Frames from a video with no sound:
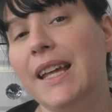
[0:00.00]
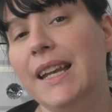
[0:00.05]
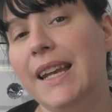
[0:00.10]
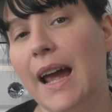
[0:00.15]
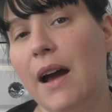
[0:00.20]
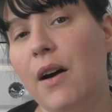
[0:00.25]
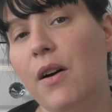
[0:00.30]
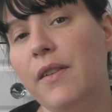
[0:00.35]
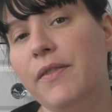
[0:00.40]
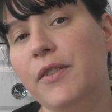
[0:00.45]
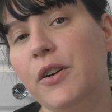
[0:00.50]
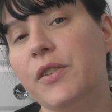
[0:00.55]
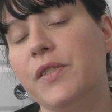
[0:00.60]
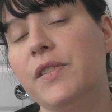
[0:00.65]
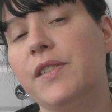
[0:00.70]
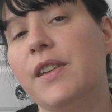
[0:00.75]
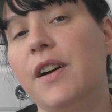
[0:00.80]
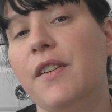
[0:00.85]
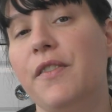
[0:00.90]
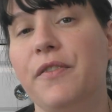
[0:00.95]
Now, I've got
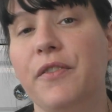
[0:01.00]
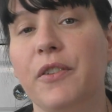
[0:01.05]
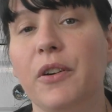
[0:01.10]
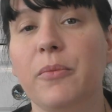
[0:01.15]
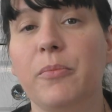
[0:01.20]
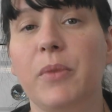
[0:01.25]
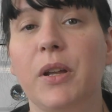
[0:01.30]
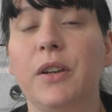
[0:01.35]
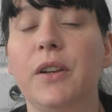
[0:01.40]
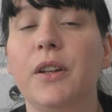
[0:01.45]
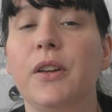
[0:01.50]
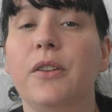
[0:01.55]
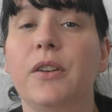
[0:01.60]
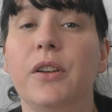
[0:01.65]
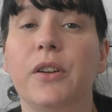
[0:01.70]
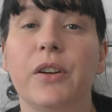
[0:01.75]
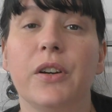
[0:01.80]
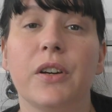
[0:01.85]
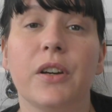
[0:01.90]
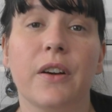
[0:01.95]
stuff from New
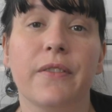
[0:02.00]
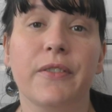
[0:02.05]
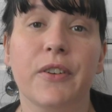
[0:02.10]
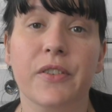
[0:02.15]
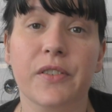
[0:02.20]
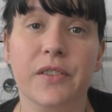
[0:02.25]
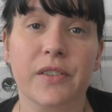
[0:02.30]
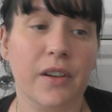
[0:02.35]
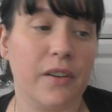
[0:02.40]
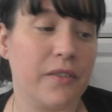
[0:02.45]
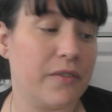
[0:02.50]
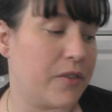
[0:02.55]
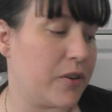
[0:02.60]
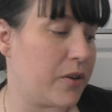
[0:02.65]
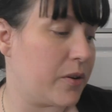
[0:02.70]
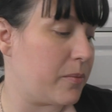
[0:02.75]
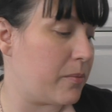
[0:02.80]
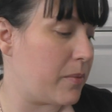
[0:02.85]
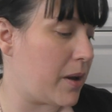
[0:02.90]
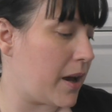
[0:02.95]
Look, I've got stuff
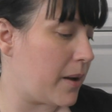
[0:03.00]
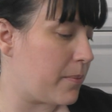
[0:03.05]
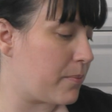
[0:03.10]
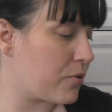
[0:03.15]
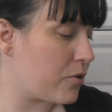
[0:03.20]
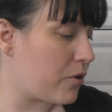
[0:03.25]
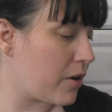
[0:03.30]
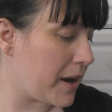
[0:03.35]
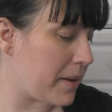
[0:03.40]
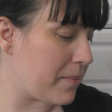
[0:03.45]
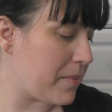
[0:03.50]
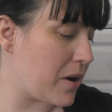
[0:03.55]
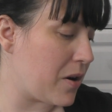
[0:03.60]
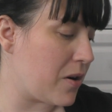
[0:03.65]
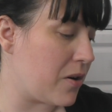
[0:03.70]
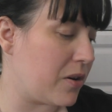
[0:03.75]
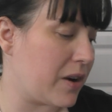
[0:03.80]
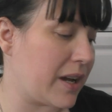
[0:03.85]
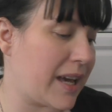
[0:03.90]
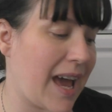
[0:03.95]
from uh,
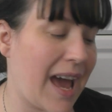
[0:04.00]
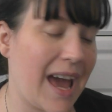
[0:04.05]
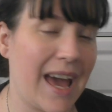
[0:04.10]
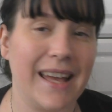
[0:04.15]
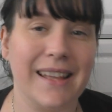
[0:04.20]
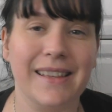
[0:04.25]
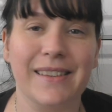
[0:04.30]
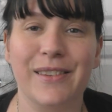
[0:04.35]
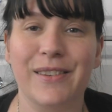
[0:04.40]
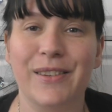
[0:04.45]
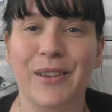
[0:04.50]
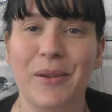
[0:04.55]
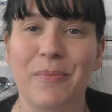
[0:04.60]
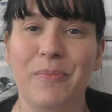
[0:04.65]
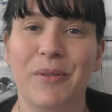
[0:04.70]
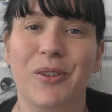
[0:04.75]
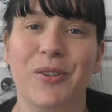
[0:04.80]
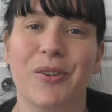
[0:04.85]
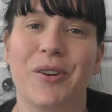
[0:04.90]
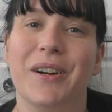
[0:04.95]
Primark and
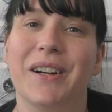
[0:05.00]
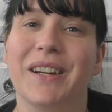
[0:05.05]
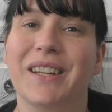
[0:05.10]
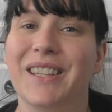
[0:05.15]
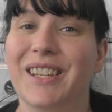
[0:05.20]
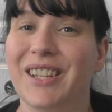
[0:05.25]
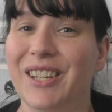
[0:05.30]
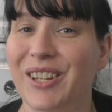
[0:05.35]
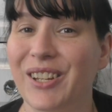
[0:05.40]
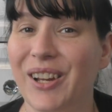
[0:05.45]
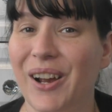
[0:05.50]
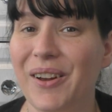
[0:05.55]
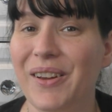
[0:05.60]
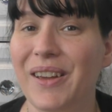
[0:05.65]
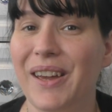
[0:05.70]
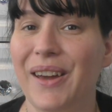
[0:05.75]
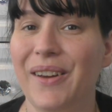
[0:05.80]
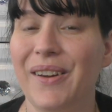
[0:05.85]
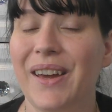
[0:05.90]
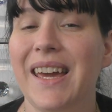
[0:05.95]
Superdrug to show
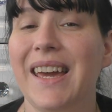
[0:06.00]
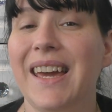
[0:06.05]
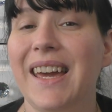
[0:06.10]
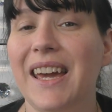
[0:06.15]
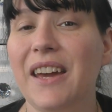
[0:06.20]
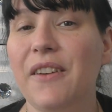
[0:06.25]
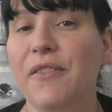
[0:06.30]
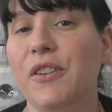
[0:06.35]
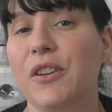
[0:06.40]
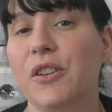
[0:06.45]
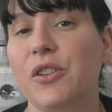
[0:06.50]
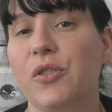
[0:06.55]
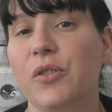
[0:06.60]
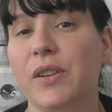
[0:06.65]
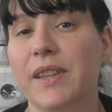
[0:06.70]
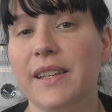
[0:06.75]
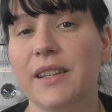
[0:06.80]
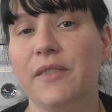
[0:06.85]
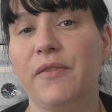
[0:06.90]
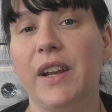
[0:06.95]
you. If you
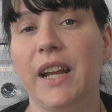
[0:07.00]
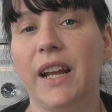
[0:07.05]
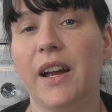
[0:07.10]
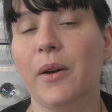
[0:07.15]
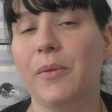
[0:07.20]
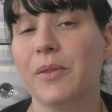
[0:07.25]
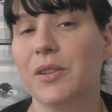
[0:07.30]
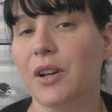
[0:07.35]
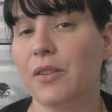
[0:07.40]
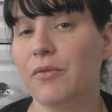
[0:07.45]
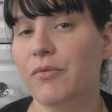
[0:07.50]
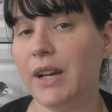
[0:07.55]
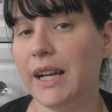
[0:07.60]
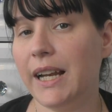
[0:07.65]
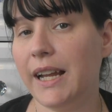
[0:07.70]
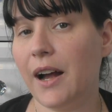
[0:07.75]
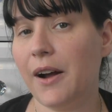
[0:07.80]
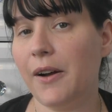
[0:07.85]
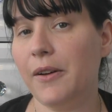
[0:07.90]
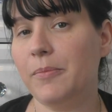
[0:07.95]
enjoy this video, which I
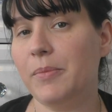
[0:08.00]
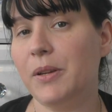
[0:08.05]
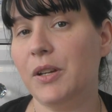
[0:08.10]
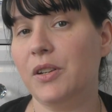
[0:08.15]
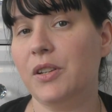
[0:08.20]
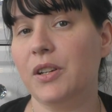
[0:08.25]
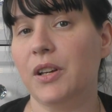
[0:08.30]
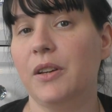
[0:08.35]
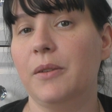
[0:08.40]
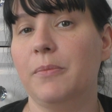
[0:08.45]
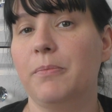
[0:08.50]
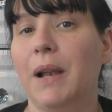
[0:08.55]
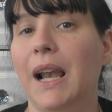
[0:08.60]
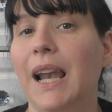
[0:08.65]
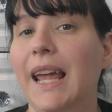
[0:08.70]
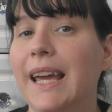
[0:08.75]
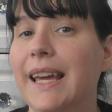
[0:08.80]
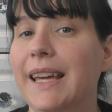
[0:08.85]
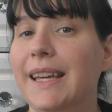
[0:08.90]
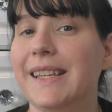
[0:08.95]
really hope you do,
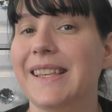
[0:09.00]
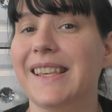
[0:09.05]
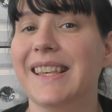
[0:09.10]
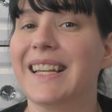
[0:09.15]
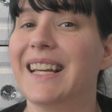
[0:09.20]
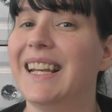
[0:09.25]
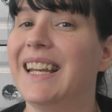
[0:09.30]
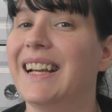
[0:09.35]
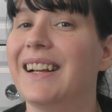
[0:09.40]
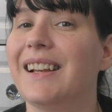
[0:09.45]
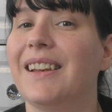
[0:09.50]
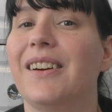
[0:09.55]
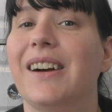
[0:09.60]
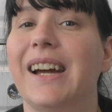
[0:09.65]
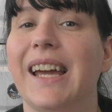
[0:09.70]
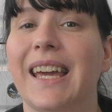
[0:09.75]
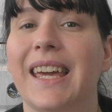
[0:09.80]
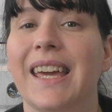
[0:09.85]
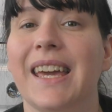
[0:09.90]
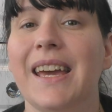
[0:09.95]
please click
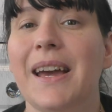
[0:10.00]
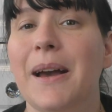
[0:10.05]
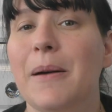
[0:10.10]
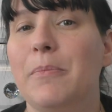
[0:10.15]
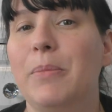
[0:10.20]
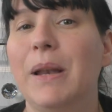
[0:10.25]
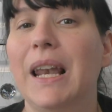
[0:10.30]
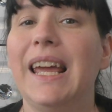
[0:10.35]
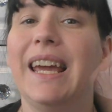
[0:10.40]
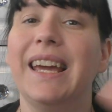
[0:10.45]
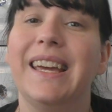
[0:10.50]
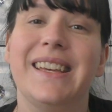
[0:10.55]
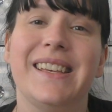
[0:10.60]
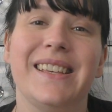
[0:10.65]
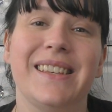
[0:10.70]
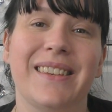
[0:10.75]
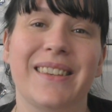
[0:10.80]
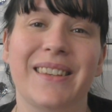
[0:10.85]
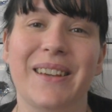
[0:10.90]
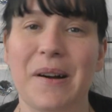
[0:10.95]
like,
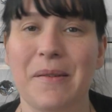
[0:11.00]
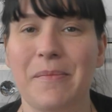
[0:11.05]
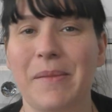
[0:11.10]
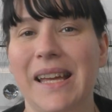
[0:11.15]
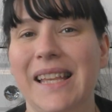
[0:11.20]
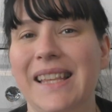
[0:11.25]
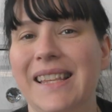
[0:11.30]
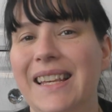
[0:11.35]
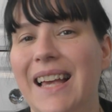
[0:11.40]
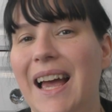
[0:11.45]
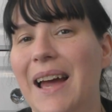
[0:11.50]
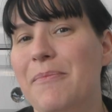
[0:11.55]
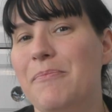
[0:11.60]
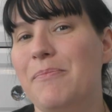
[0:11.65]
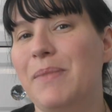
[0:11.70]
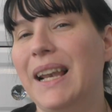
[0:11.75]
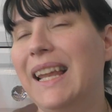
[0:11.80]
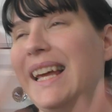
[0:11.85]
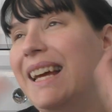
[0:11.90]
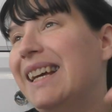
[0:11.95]
please comment and
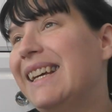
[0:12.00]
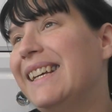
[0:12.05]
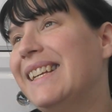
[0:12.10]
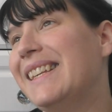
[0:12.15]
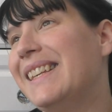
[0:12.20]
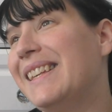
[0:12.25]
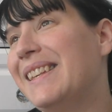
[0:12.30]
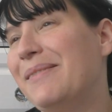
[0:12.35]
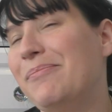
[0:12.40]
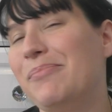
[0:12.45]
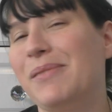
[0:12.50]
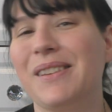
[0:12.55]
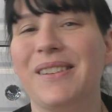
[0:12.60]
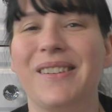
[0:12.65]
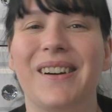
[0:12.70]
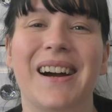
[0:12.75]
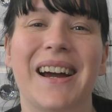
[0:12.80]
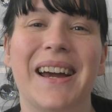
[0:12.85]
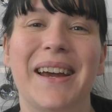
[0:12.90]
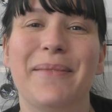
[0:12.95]
please
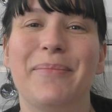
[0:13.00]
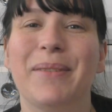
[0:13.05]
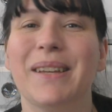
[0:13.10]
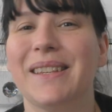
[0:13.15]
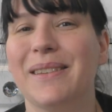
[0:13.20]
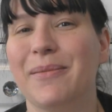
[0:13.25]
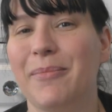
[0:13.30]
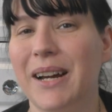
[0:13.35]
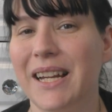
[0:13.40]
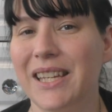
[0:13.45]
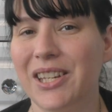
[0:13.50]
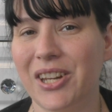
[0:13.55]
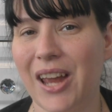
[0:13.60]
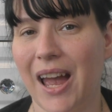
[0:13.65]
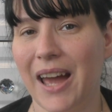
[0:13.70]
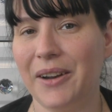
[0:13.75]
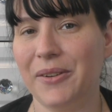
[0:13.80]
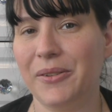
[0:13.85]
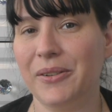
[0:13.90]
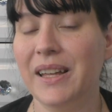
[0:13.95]
subscribe to my
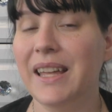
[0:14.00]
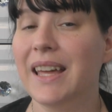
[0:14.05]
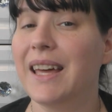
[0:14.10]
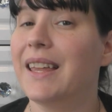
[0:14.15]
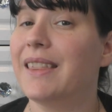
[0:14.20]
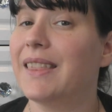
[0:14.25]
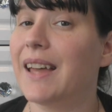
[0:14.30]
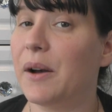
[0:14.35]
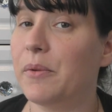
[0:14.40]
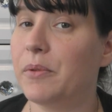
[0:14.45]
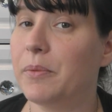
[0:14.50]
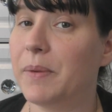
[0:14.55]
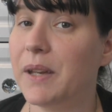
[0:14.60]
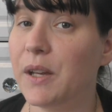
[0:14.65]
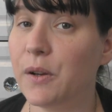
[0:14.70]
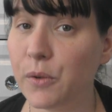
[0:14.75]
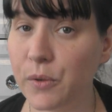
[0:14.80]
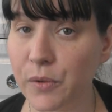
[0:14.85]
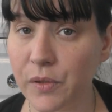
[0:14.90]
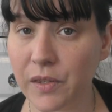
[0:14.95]
channel. That would
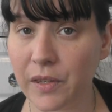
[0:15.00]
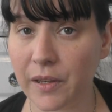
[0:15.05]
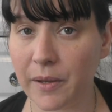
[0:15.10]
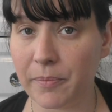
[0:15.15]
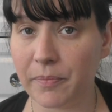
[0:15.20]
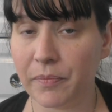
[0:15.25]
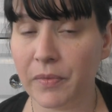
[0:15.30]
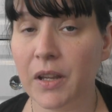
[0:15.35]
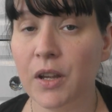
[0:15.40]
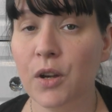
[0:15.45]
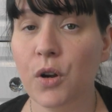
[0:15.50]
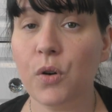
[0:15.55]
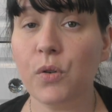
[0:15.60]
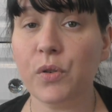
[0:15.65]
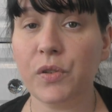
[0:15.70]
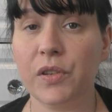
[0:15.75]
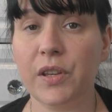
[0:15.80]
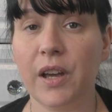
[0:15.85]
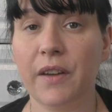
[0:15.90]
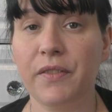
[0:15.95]
be awesome.
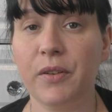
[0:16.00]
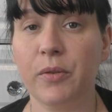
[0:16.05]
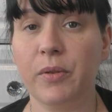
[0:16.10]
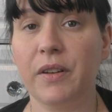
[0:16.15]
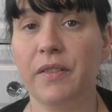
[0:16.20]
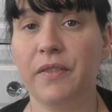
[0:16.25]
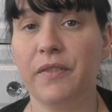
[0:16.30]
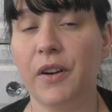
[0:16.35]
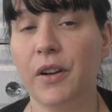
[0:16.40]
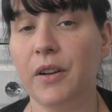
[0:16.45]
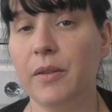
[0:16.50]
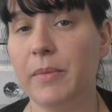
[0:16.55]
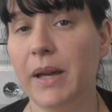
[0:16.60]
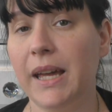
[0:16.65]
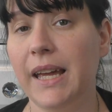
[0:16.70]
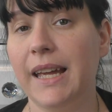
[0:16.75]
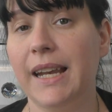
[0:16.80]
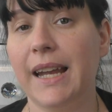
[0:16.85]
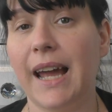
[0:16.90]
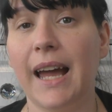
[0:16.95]
Also, if you want to follow
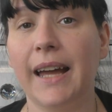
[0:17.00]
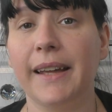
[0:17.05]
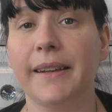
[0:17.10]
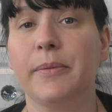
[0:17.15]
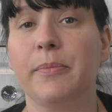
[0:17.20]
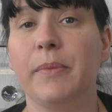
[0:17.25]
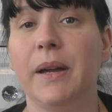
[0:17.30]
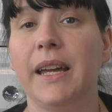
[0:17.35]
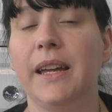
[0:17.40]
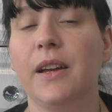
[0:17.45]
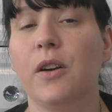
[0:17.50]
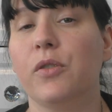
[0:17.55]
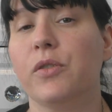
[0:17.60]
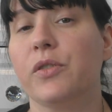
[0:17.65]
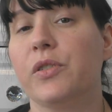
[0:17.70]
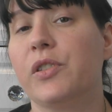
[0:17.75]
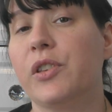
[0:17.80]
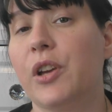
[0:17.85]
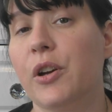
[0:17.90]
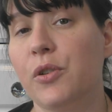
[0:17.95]
me and add me
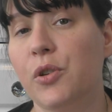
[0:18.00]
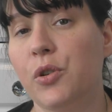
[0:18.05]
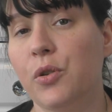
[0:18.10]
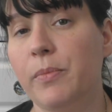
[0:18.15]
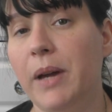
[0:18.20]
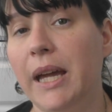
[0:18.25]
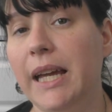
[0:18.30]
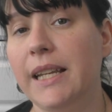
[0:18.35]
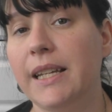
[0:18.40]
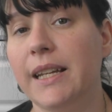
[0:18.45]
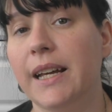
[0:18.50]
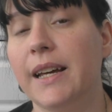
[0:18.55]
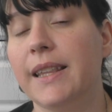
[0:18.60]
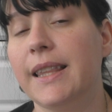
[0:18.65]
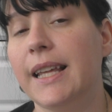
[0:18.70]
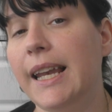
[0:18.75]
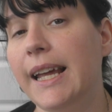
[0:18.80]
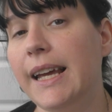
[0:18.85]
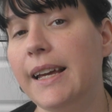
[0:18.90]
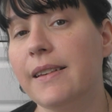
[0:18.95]
on social media,
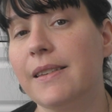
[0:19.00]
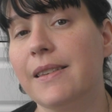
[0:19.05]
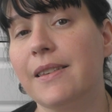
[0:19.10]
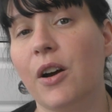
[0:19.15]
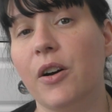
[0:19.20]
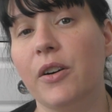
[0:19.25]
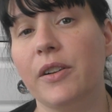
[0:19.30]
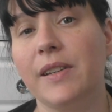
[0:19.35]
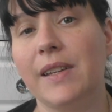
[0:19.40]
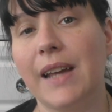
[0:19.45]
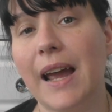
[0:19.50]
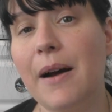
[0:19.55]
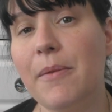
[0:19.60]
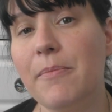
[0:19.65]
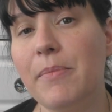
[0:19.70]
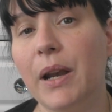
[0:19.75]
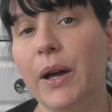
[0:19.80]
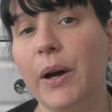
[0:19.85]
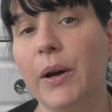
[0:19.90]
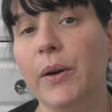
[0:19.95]
the links are down
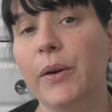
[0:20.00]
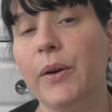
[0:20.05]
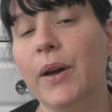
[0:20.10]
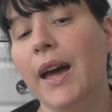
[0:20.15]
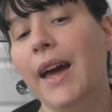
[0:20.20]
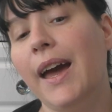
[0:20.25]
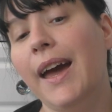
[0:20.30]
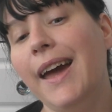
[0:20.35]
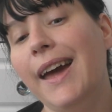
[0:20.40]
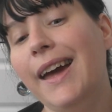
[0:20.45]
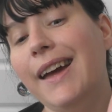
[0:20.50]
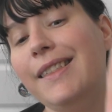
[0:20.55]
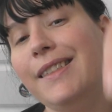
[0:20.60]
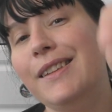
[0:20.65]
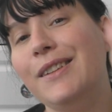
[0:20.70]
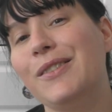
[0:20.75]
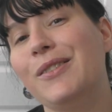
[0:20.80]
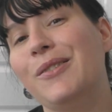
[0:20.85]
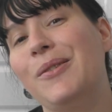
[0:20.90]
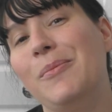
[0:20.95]
below in
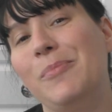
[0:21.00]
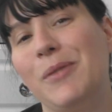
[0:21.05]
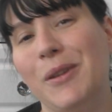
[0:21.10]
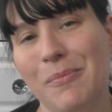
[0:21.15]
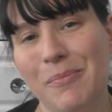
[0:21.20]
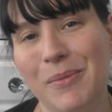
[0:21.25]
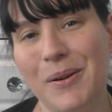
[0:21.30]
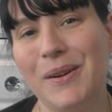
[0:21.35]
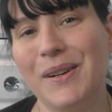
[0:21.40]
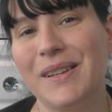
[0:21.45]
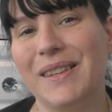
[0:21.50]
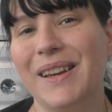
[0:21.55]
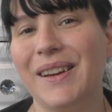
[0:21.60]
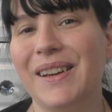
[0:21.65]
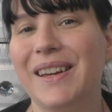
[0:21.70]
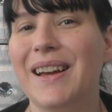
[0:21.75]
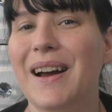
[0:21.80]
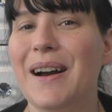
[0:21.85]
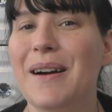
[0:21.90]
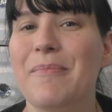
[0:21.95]
the description box, so
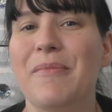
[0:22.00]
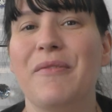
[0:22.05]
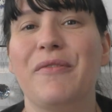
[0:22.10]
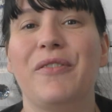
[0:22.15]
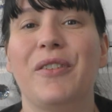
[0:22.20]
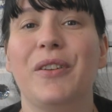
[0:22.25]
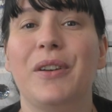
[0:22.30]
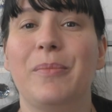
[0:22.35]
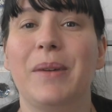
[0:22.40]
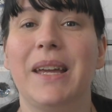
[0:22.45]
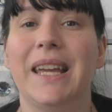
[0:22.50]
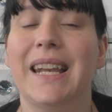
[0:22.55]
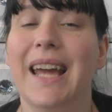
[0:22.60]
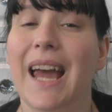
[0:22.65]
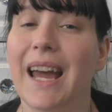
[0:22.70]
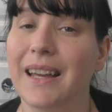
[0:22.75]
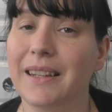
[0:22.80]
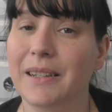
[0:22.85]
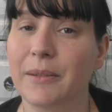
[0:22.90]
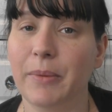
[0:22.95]
come and follow me and
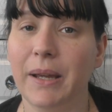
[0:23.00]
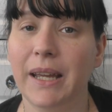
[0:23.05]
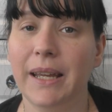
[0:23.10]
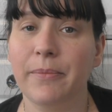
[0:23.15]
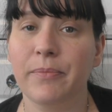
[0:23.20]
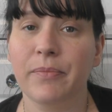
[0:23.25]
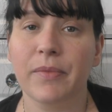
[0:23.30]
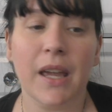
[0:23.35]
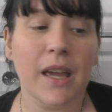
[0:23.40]
add me.